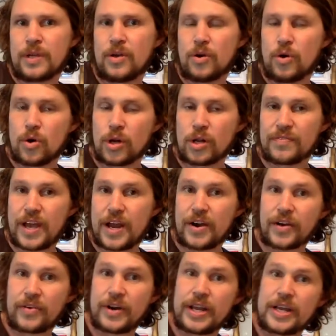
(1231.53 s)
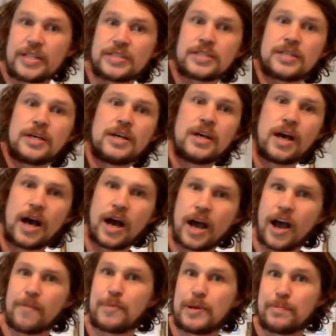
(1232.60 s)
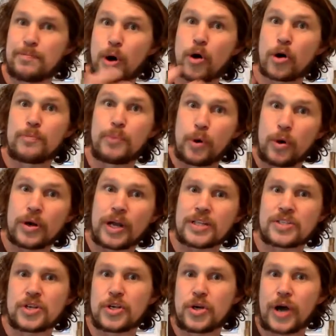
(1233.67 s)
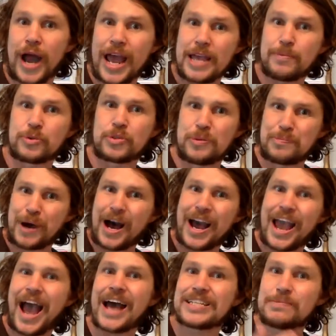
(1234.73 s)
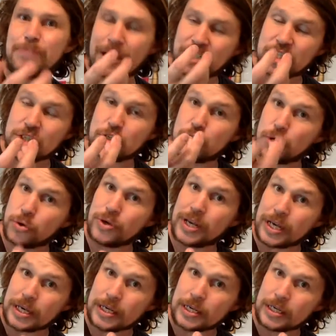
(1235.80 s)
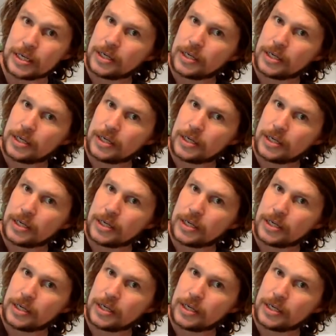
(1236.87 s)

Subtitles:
All of their ingredients have been bulk bought, and so you're able to buy as much as you need,